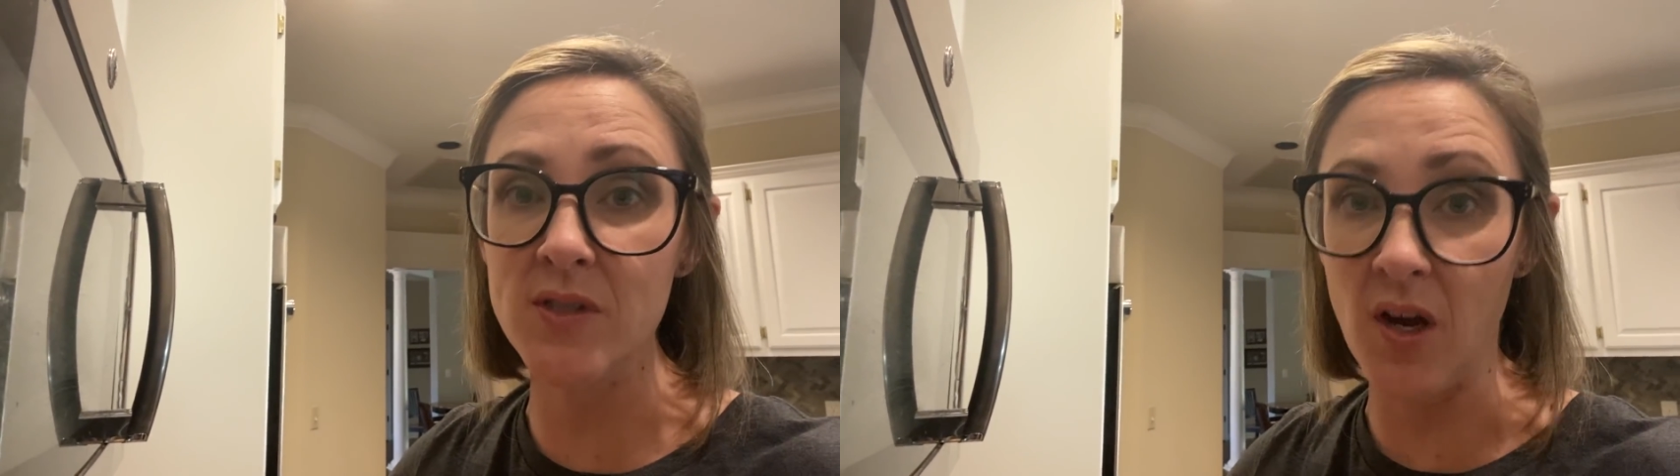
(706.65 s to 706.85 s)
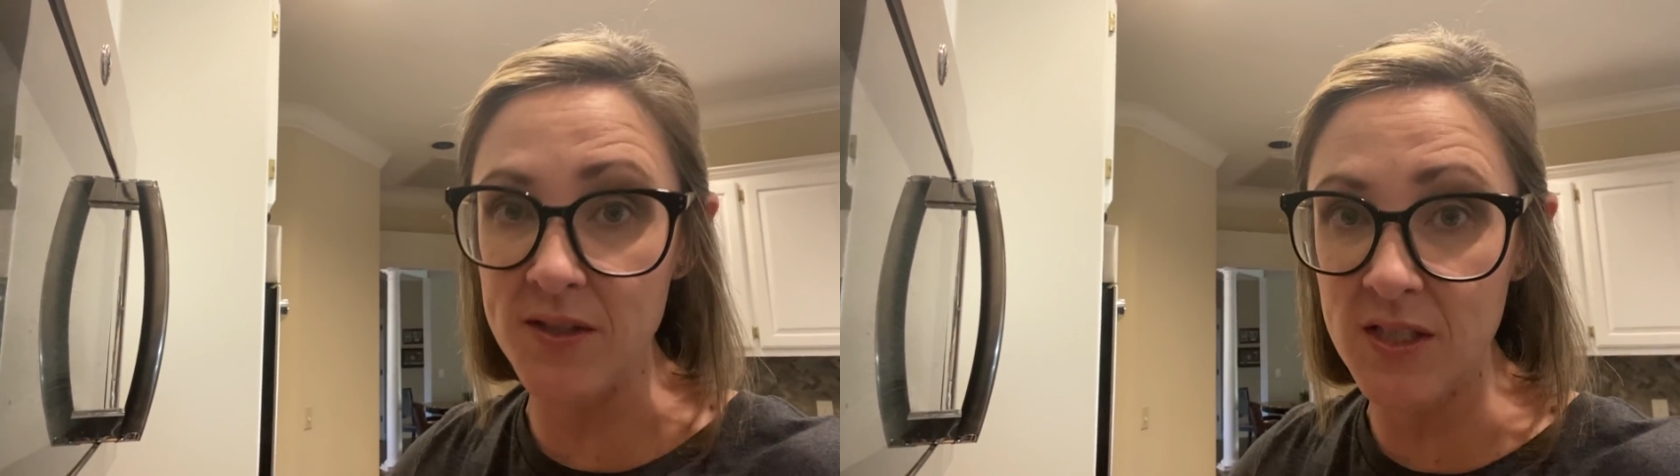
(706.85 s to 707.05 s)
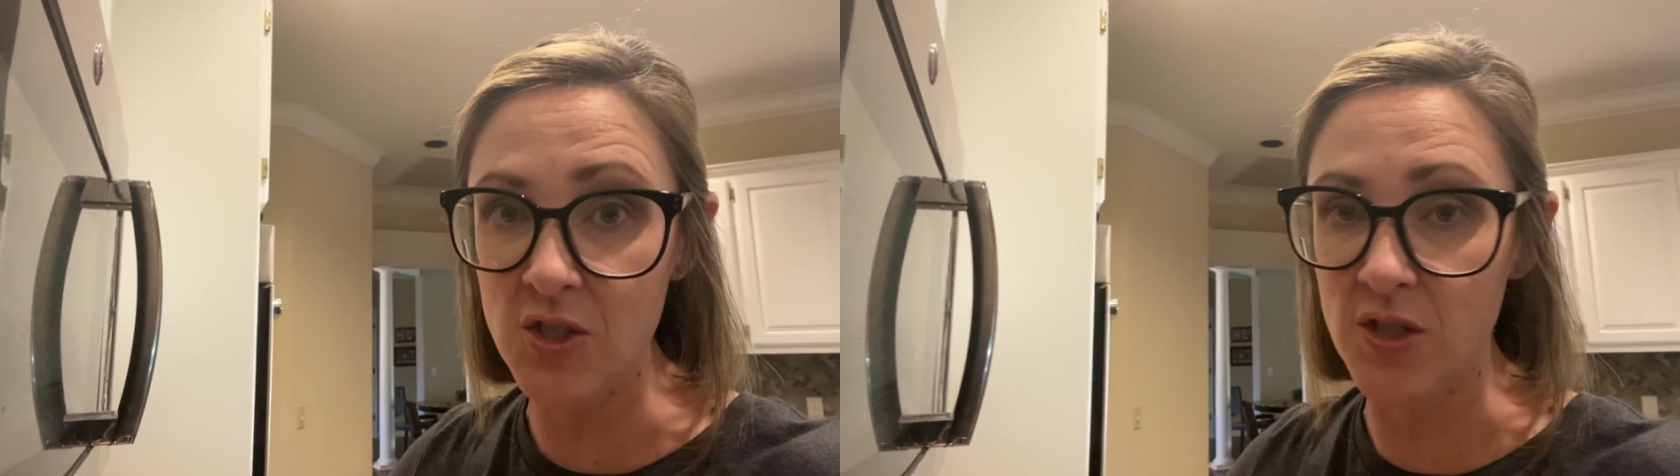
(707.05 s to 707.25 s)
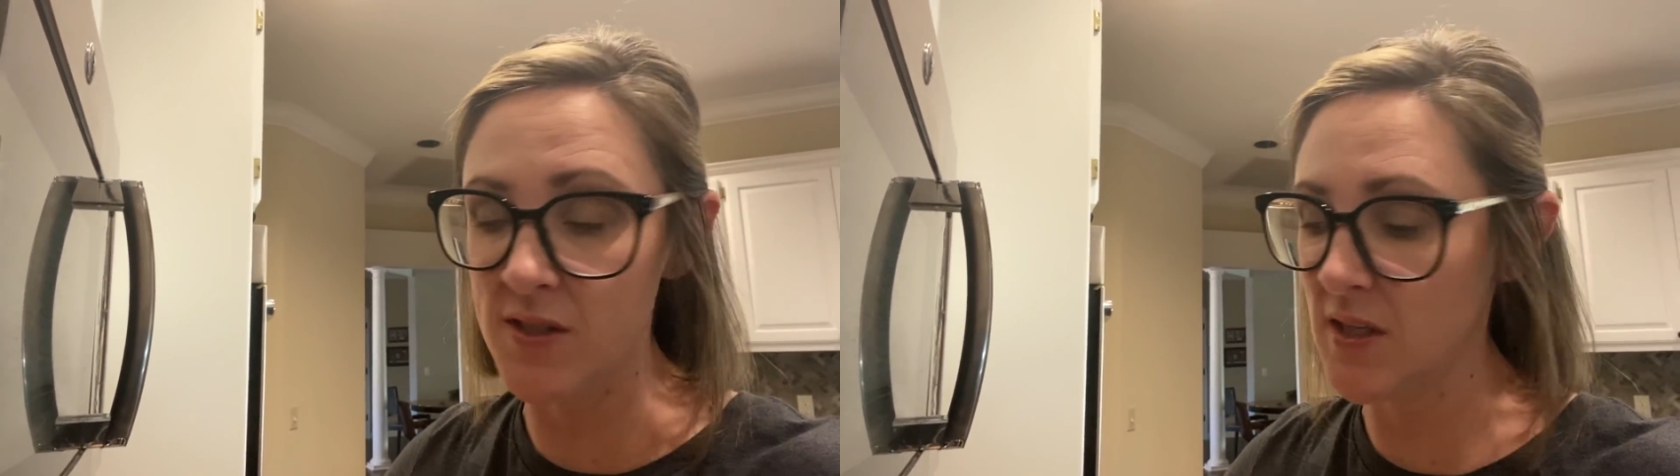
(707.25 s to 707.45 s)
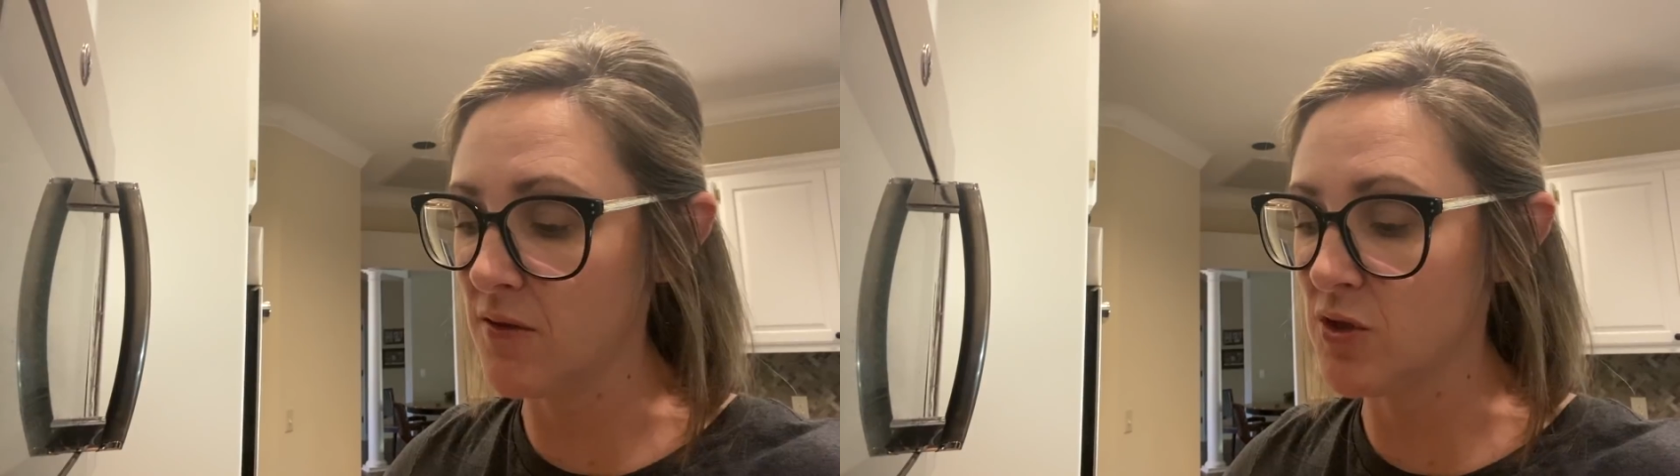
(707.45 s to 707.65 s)
sausage
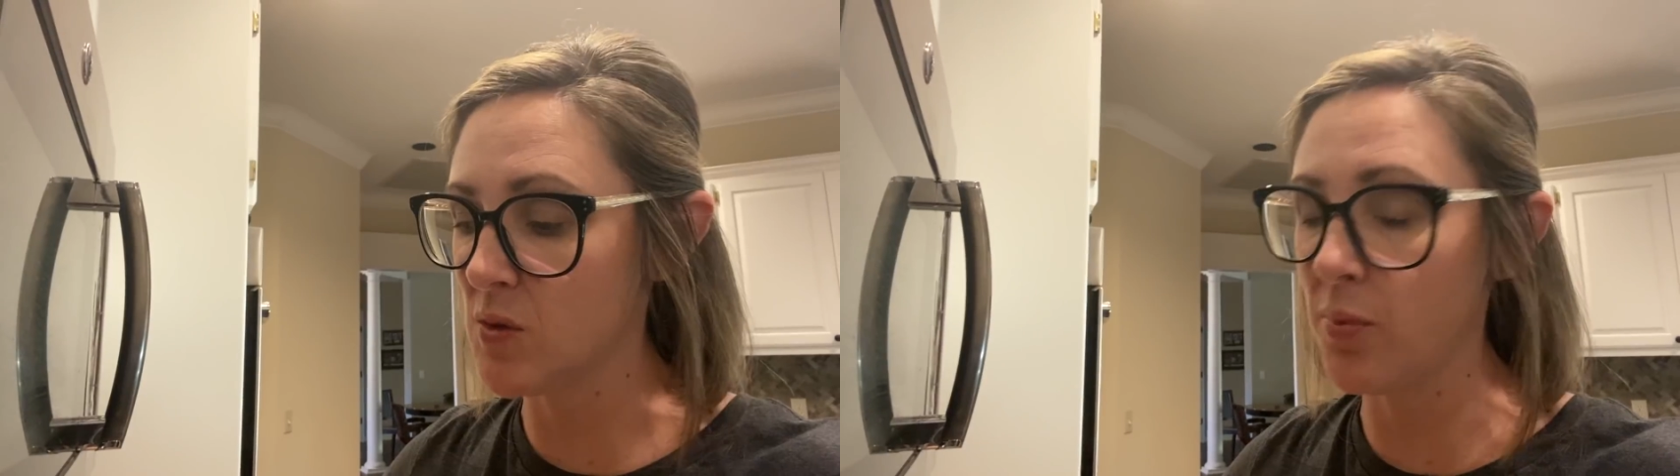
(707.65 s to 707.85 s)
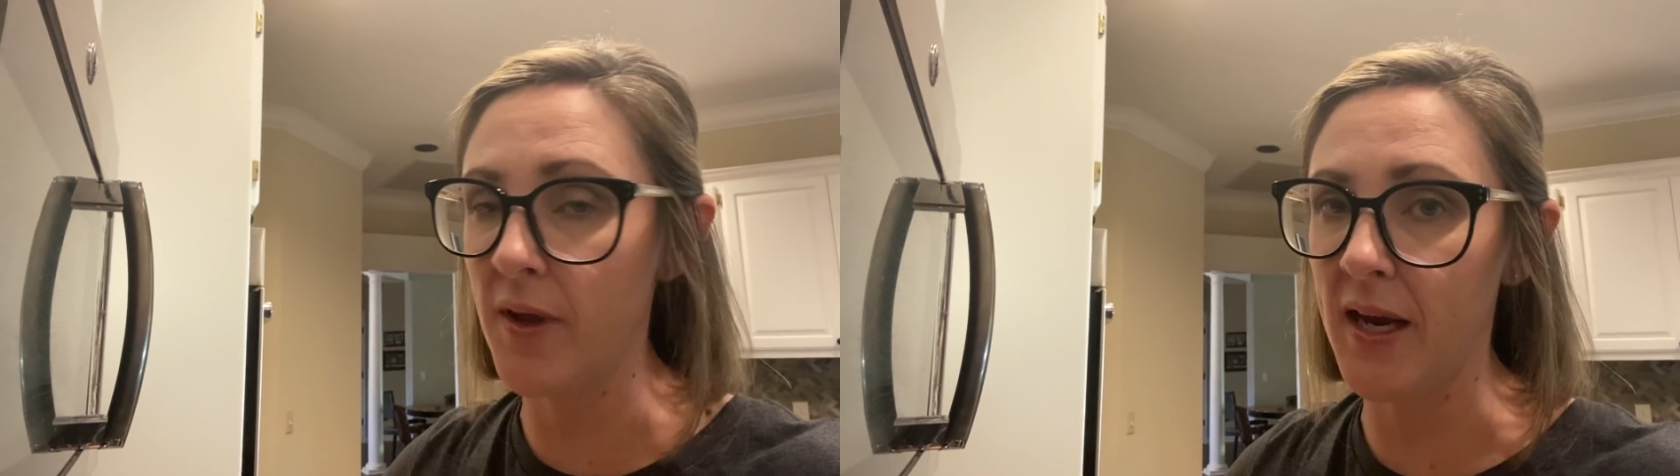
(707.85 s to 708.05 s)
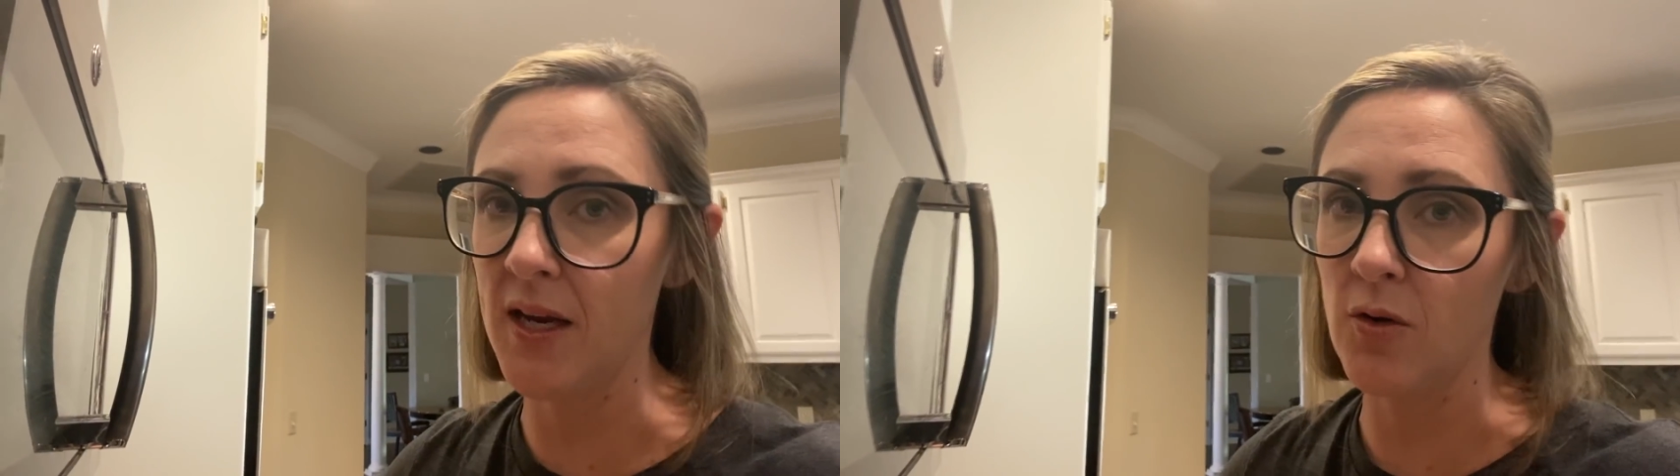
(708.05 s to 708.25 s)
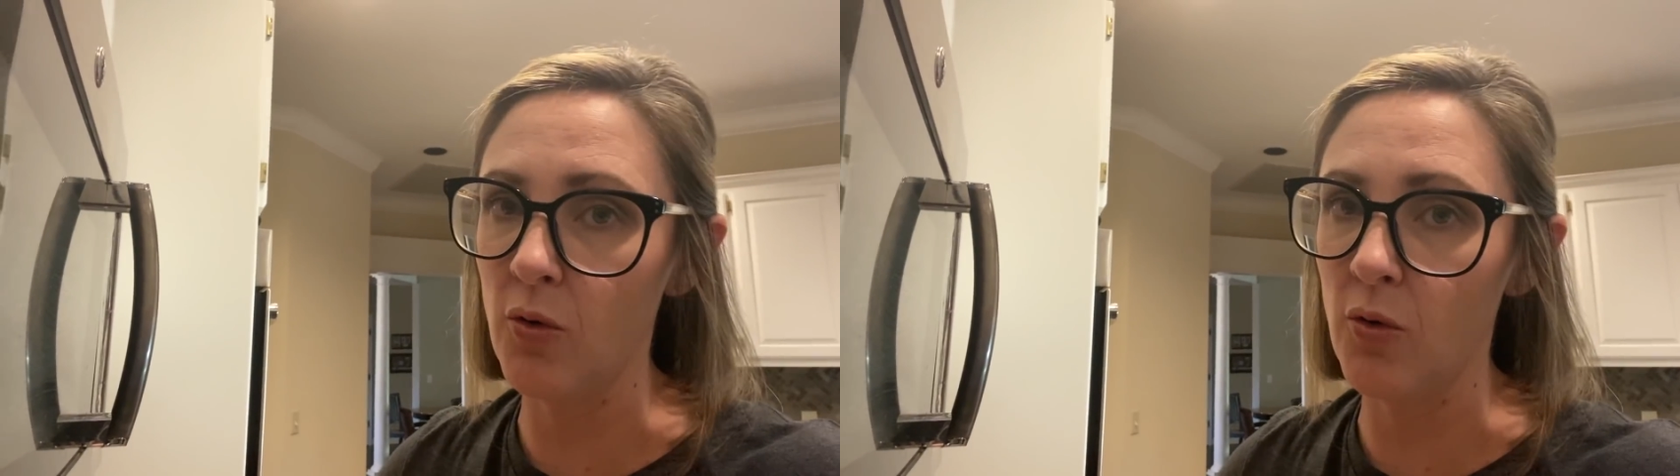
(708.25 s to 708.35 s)
instead of just plain